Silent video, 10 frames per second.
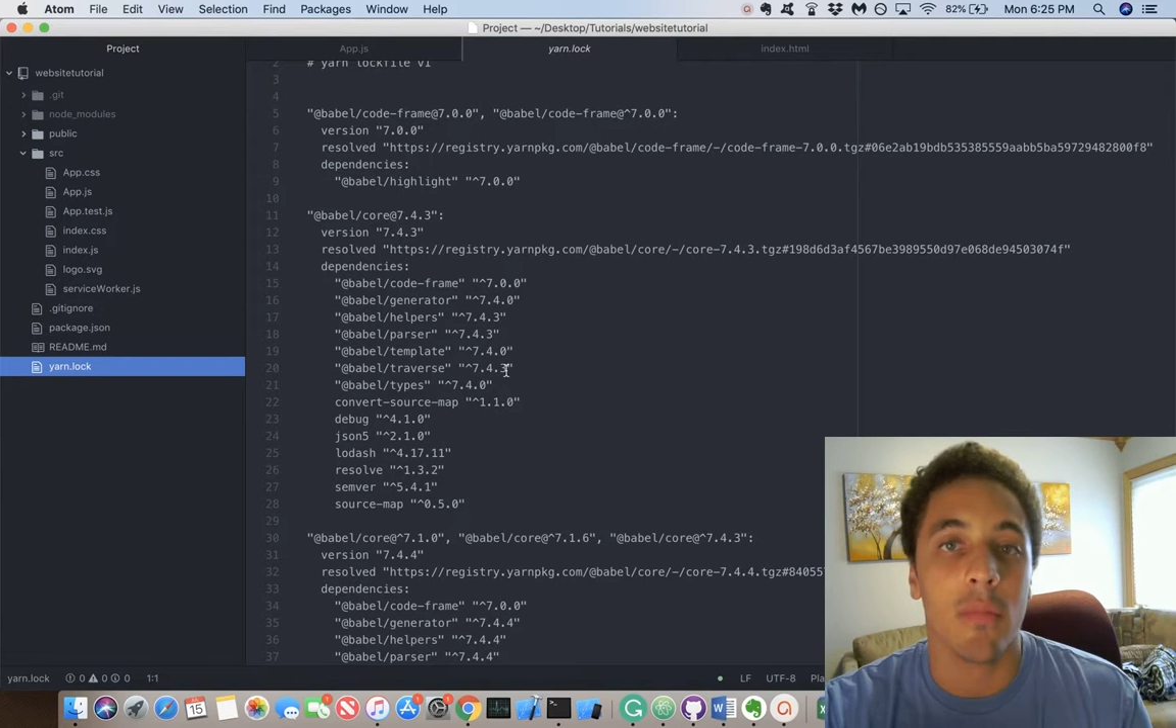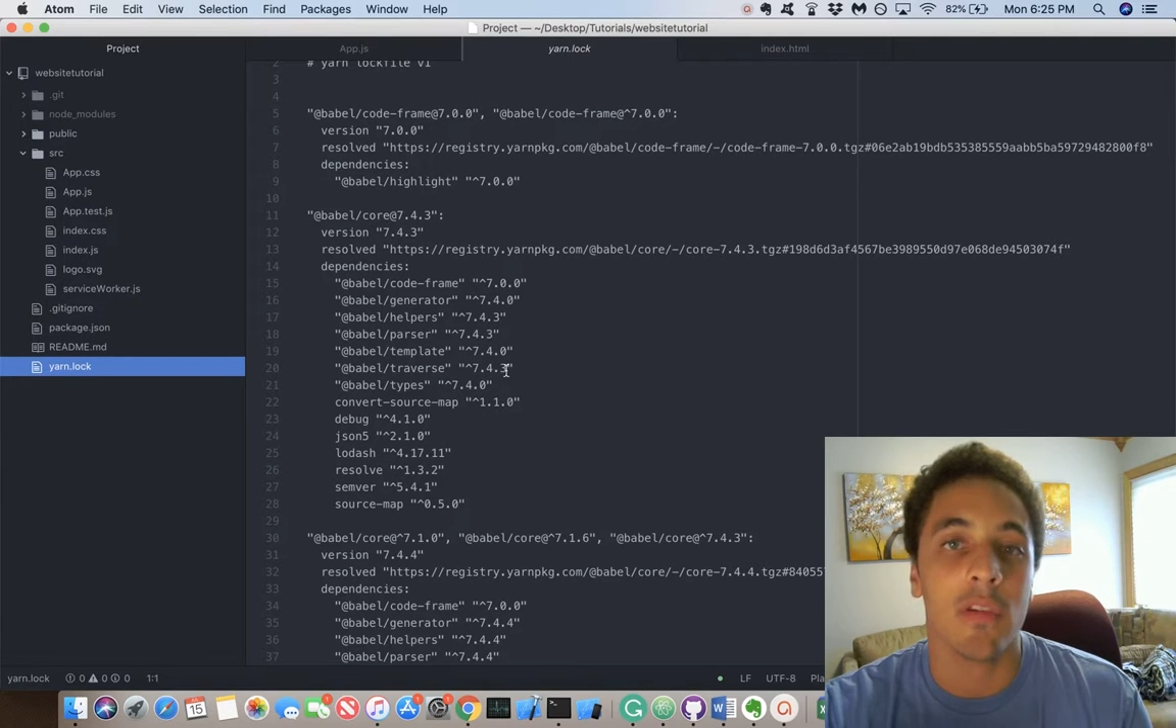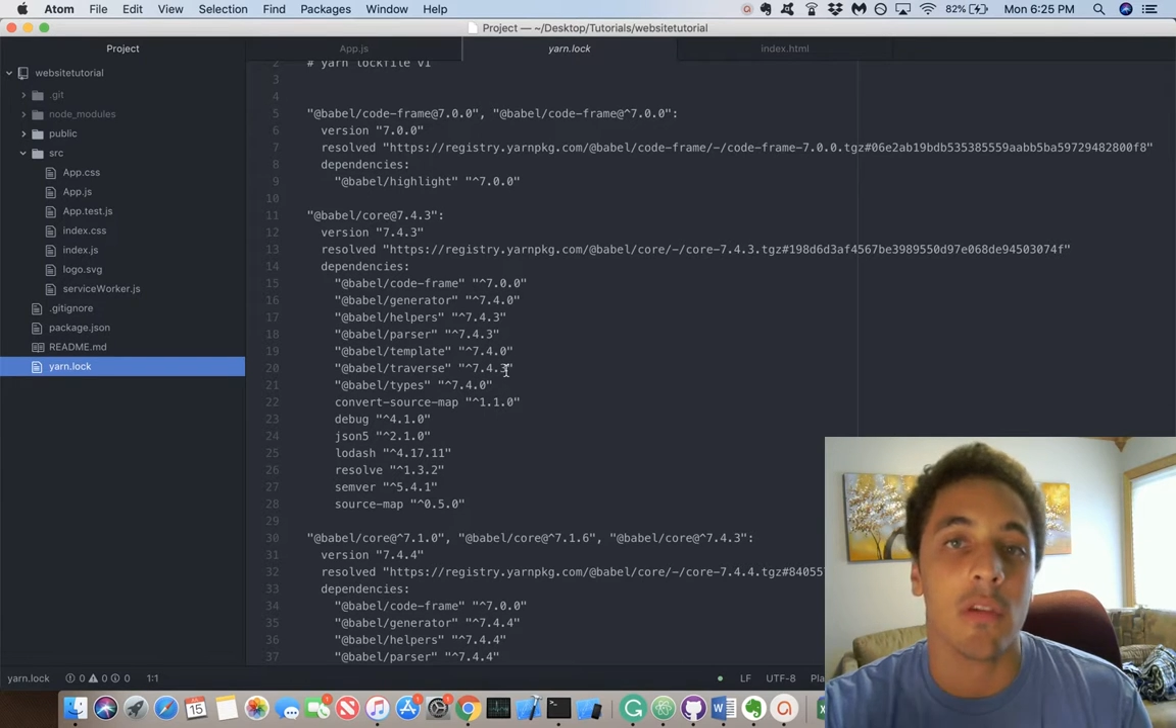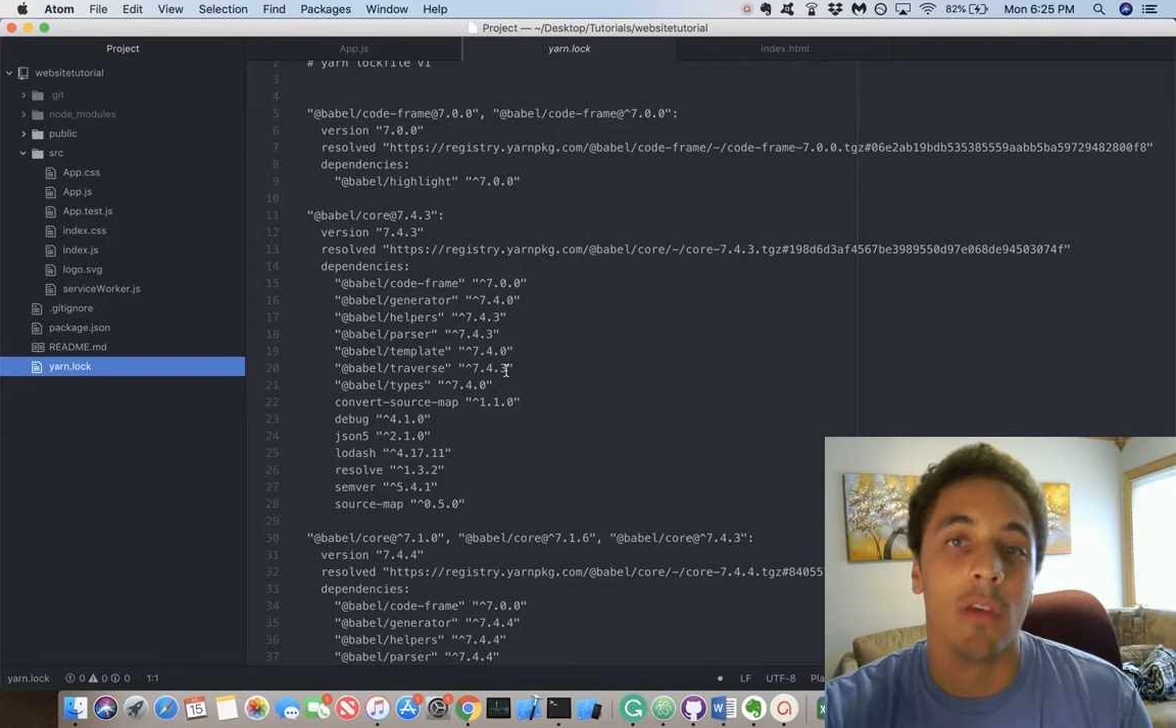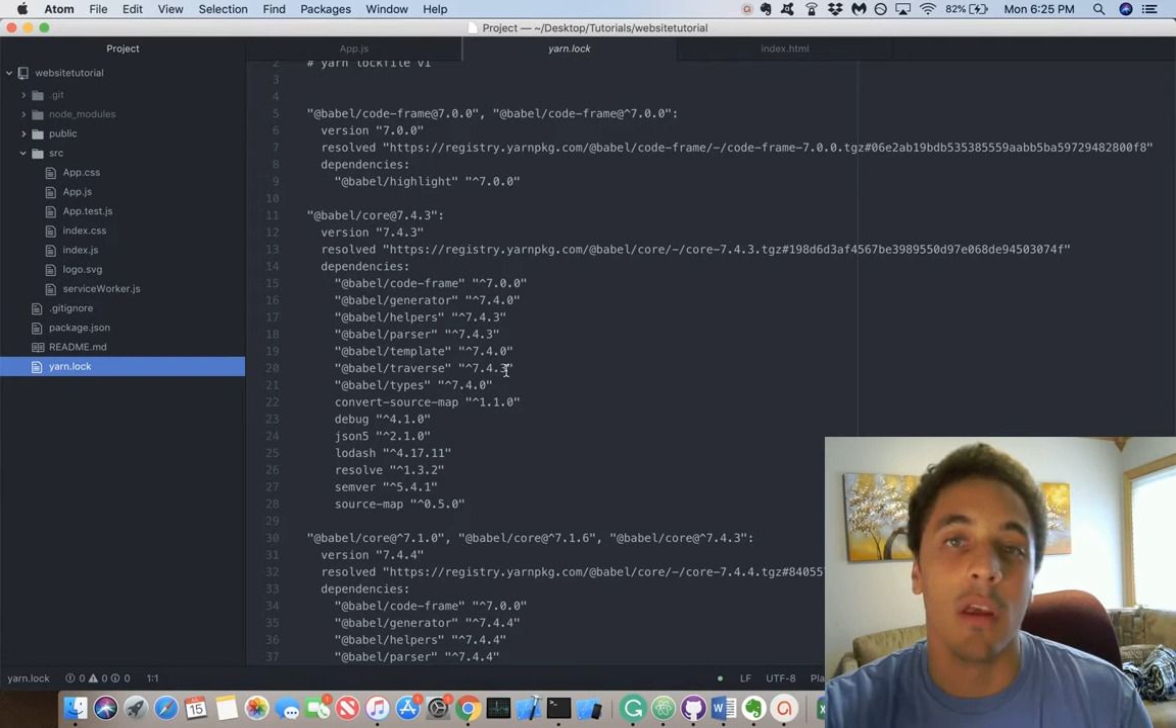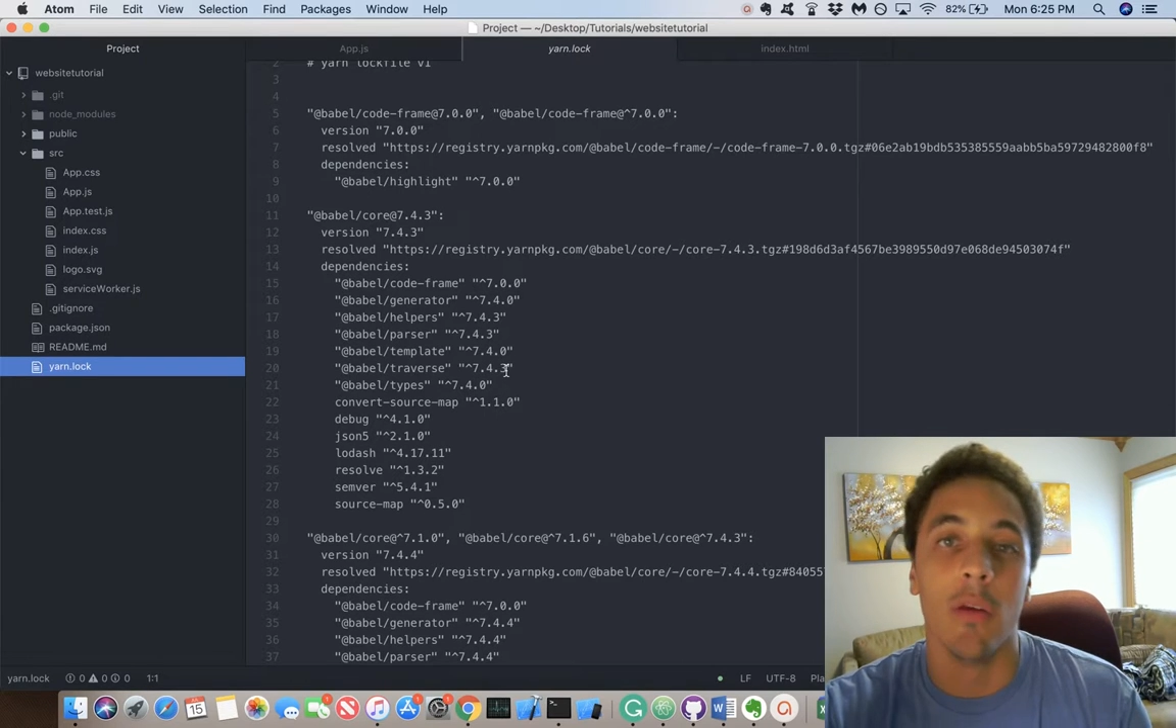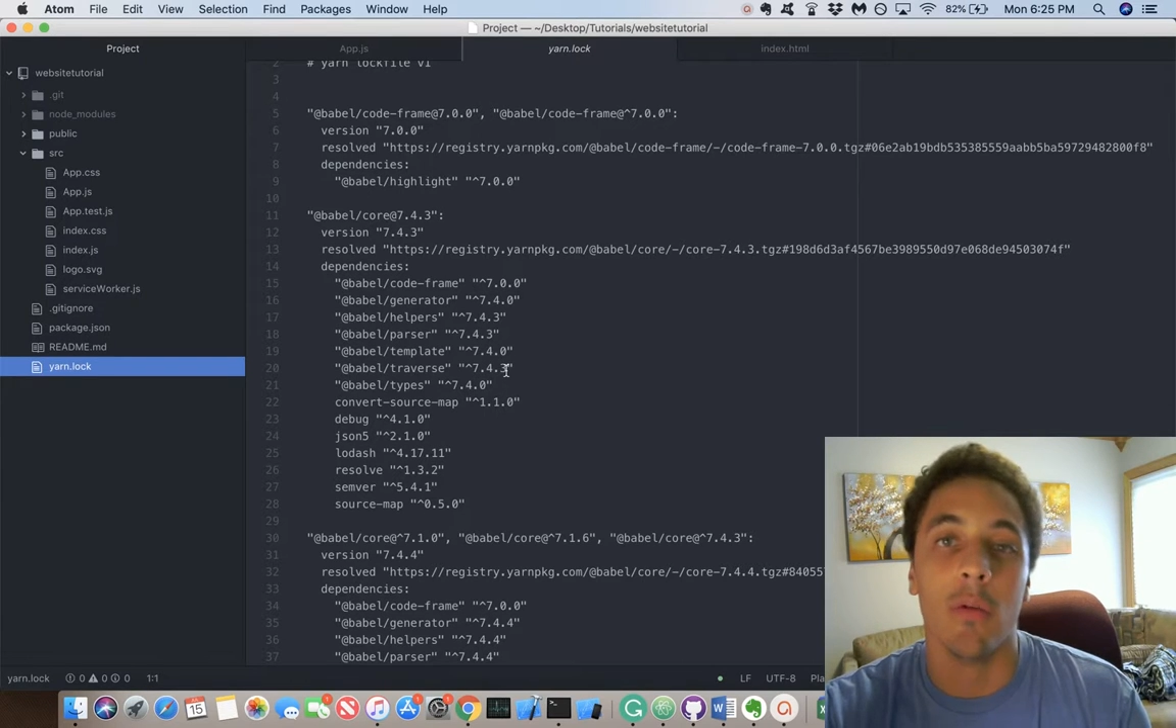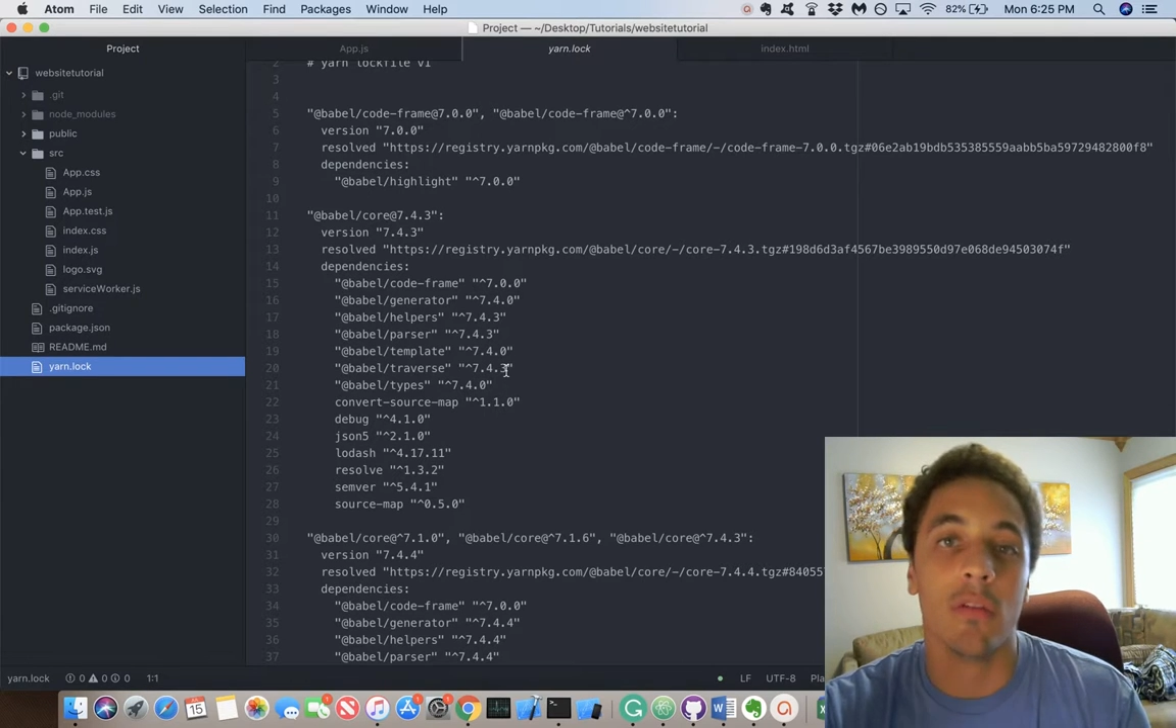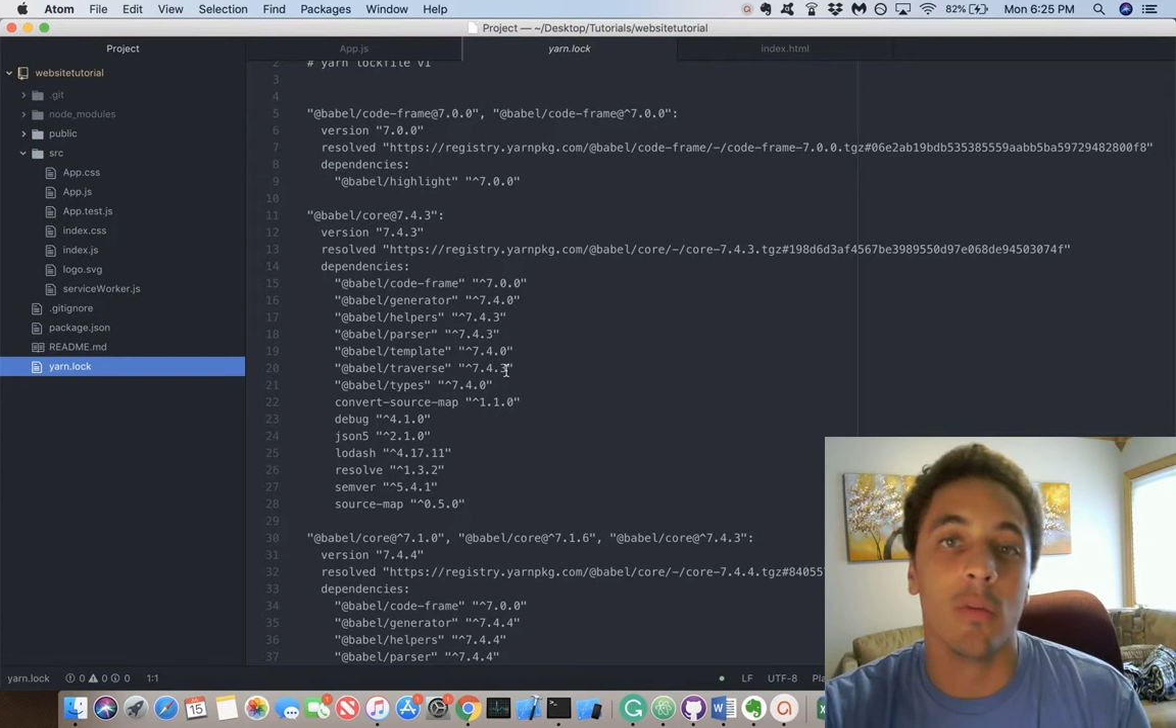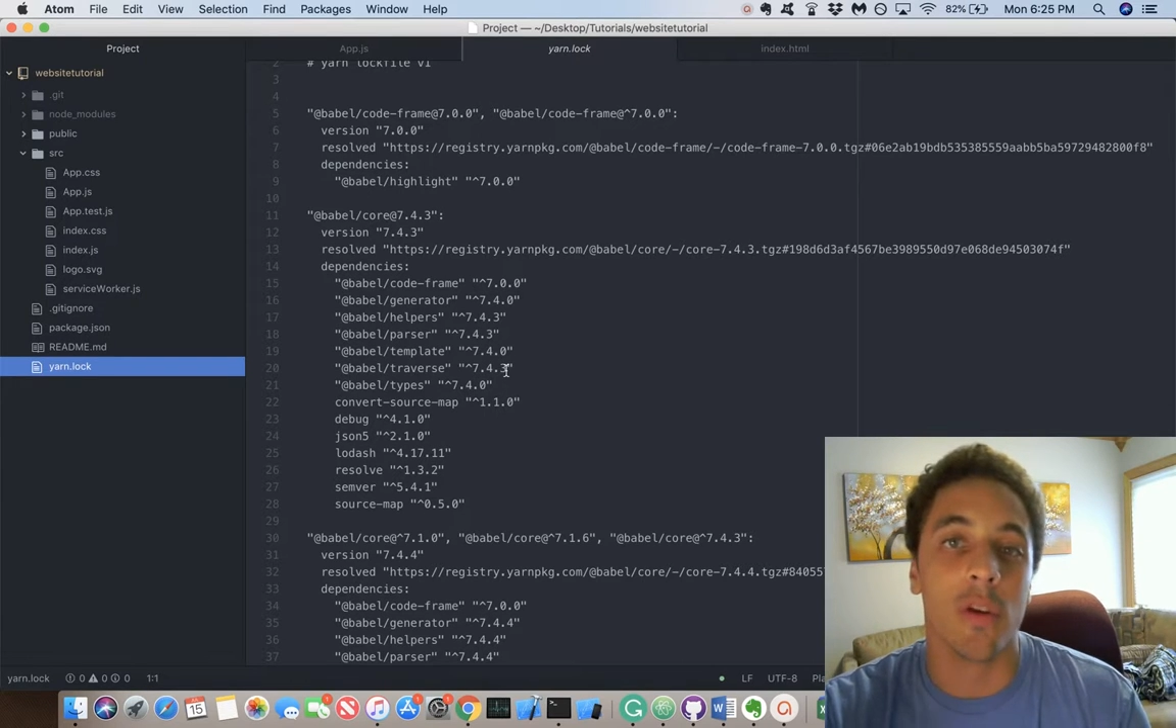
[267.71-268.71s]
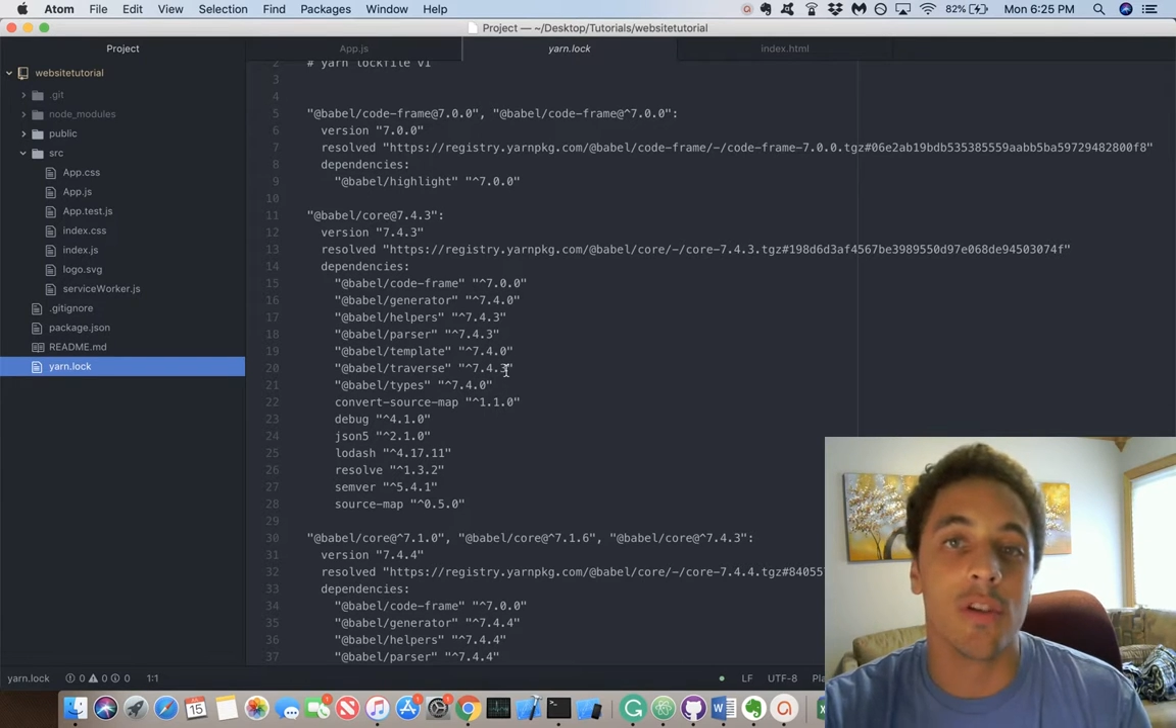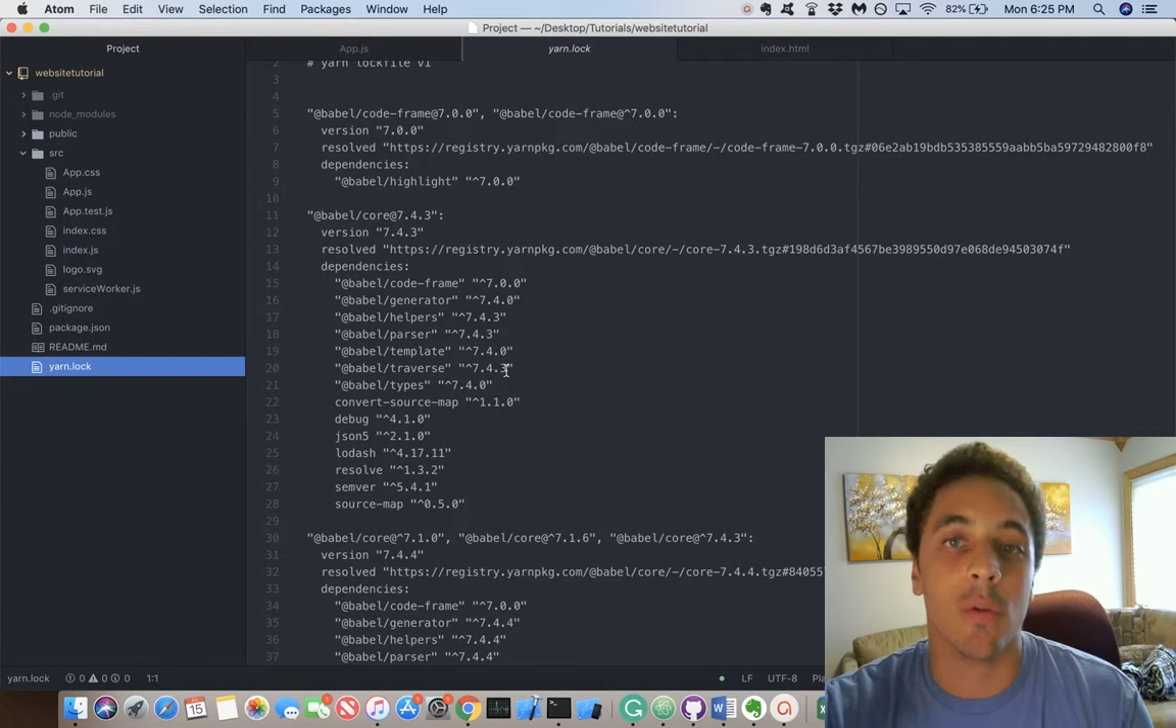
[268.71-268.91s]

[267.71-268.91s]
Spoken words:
So say you switch